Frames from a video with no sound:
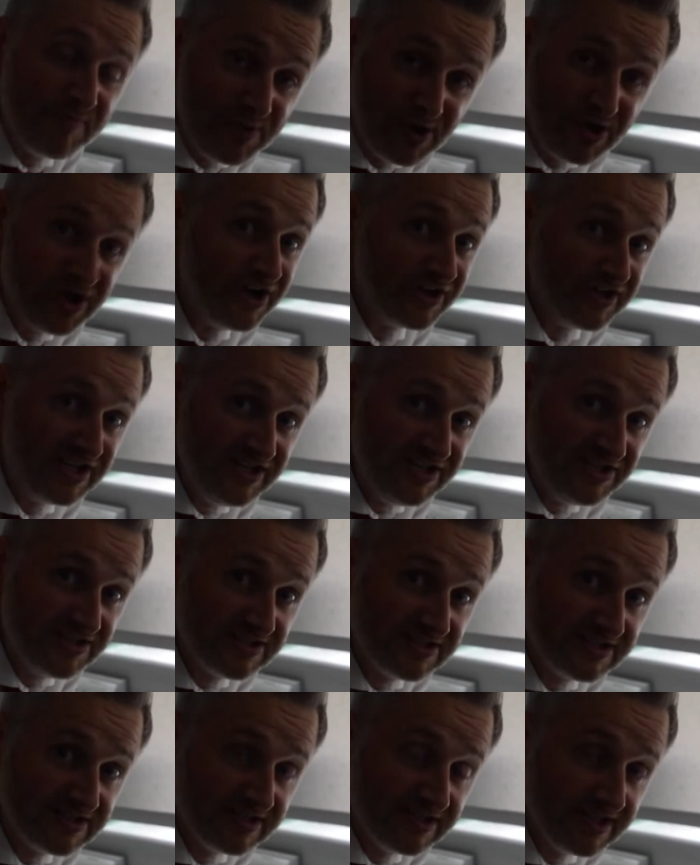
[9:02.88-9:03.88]

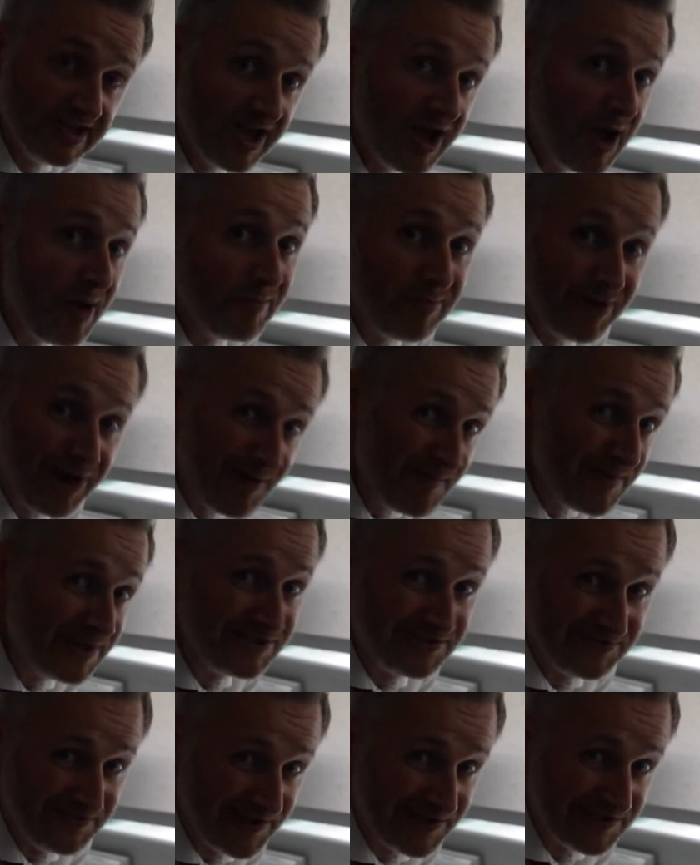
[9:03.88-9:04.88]
parties, bar
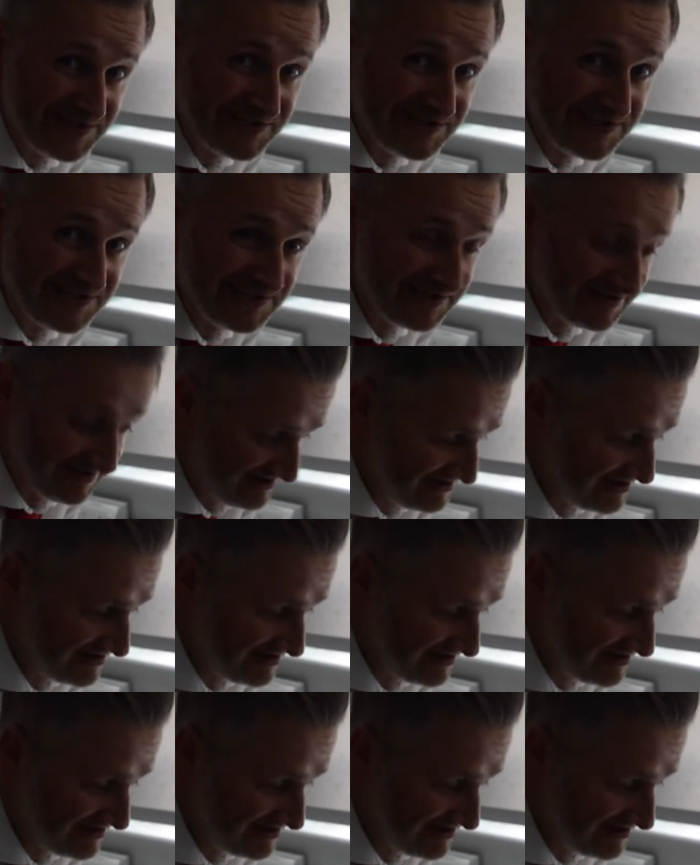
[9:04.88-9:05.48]
mitzvahs,